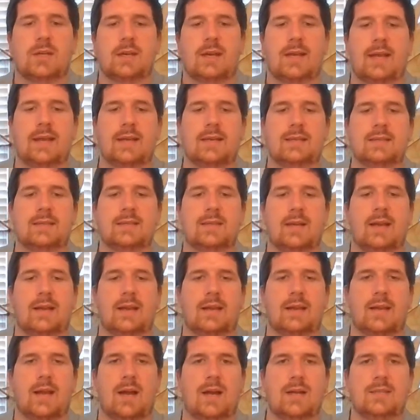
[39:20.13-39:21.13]
is a
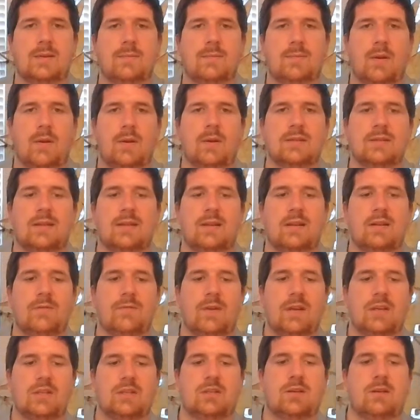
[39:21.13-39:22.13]
concept known as the
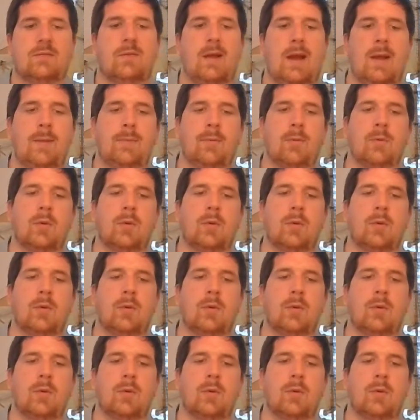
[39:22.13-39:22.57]
division of labor,